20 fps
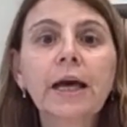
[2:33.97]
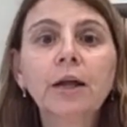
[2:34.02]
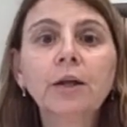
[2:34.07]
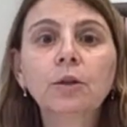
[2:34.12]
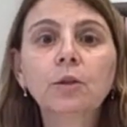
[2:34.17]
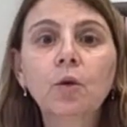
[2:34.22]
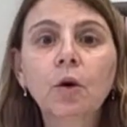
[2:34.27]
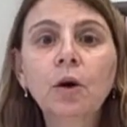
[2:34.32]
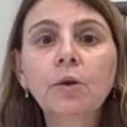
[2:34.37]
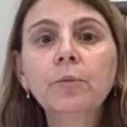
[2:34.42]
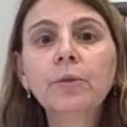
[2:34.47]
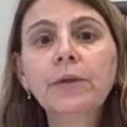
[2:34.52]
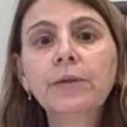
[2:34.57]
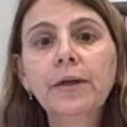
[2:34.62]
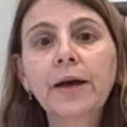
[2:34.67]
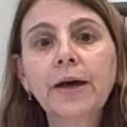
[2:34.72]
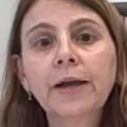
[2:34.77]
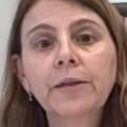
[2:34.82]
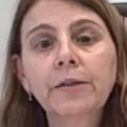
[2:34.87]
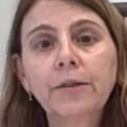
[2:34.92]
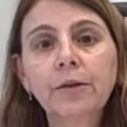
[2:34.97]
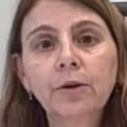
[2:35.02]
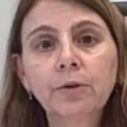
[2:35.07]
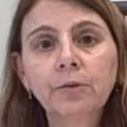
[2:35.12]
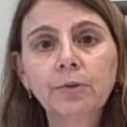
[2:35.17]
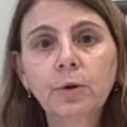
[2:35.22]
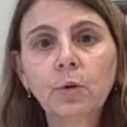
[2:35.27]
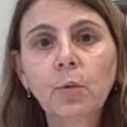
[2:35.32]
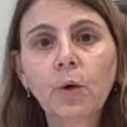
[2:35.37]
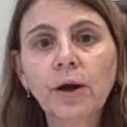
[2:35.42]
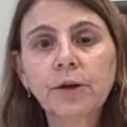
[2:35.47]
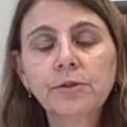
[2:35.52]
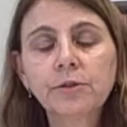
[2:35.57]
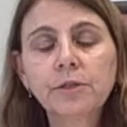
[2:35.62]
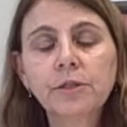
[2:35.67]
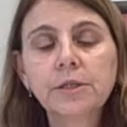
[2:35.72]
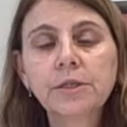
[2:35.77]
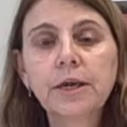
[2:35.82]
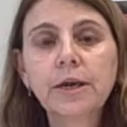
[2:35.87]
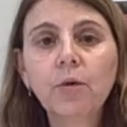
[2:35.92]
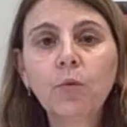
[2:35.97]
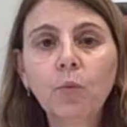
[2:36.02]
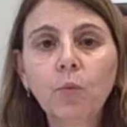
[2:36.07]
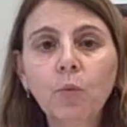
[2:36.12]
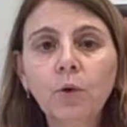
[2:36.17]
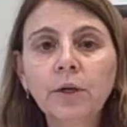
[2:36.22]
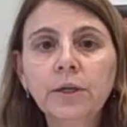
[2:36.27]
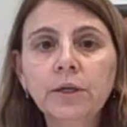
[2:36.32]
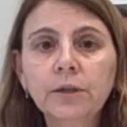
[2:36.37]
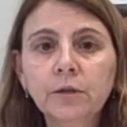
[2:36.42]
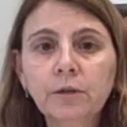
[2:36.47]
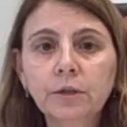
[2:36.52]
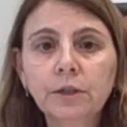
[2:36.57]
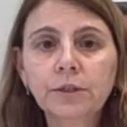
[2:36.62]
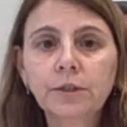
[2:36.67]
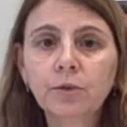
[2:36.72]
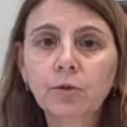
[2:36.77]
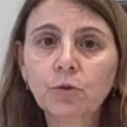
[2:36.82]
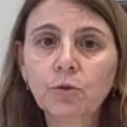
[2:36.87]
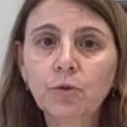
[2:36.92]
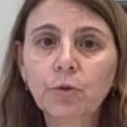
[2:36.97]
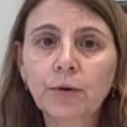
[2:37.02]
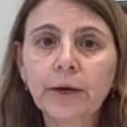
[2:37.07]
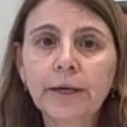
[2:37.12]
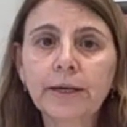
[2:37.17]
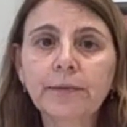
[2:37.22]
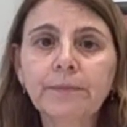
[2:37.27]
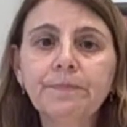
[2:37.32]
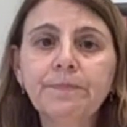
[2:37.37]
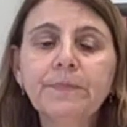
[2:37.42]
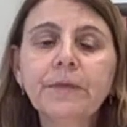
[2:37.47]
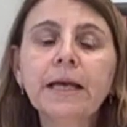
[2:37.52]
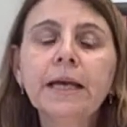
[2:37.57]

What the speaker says: Along with that, they are required to take 1 clinical credit.